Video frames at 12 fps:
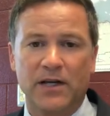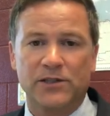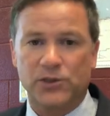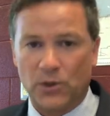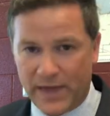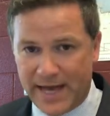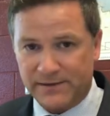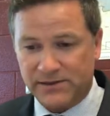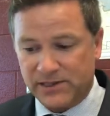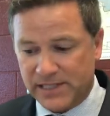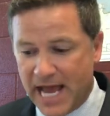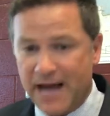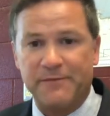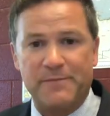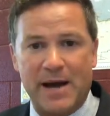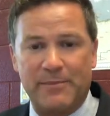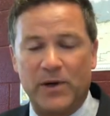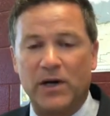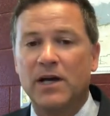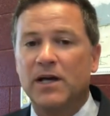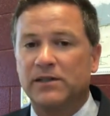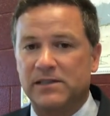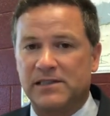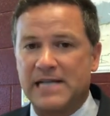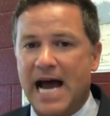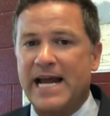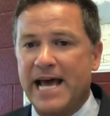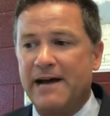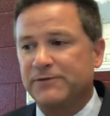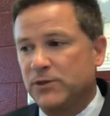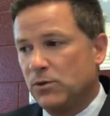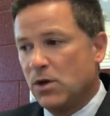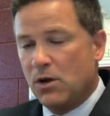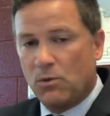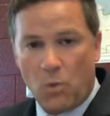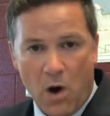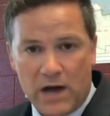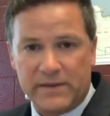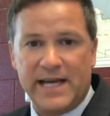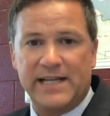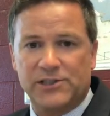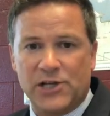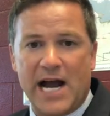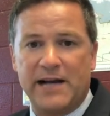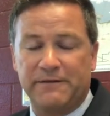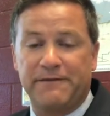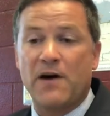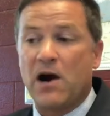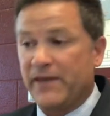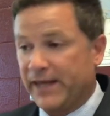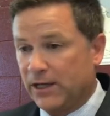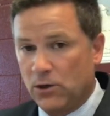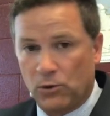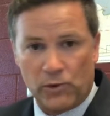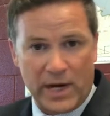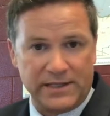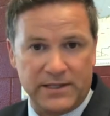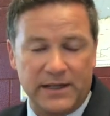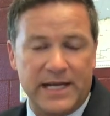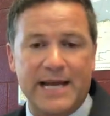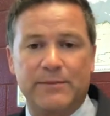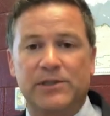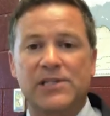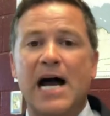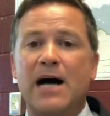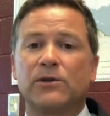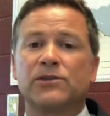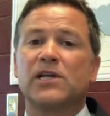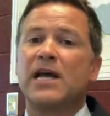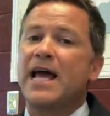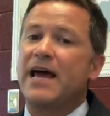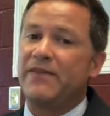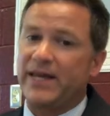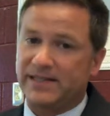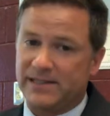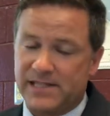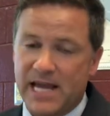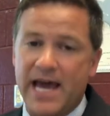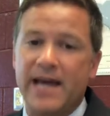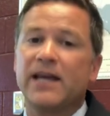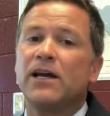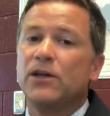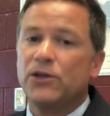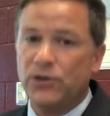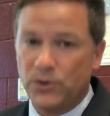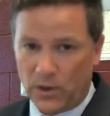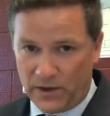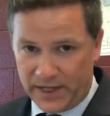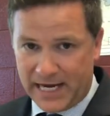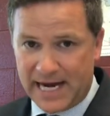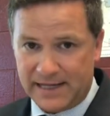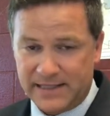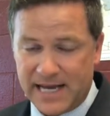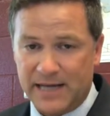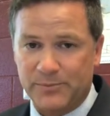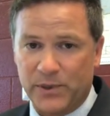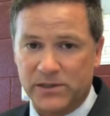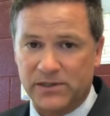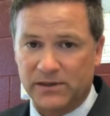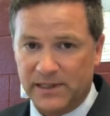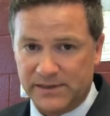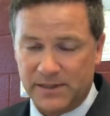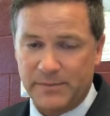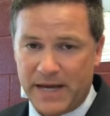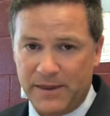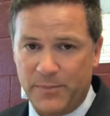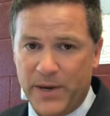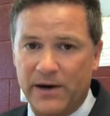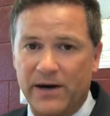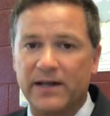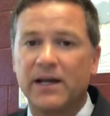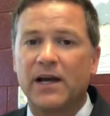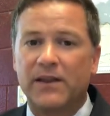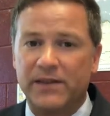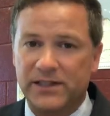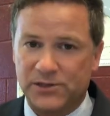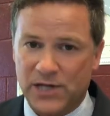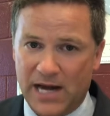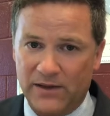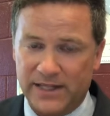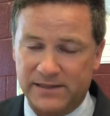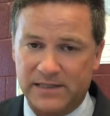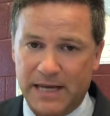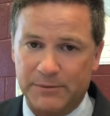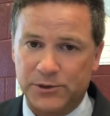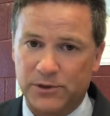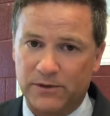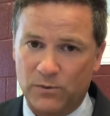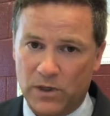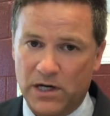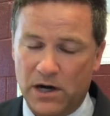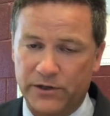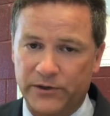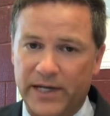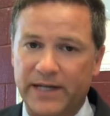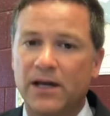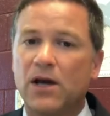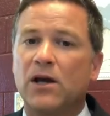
So that staff member does not have to walk that child far. They can go right to the neighbor's house and they could say, you are the contact person listed by the parent. This child has a temperature of 100.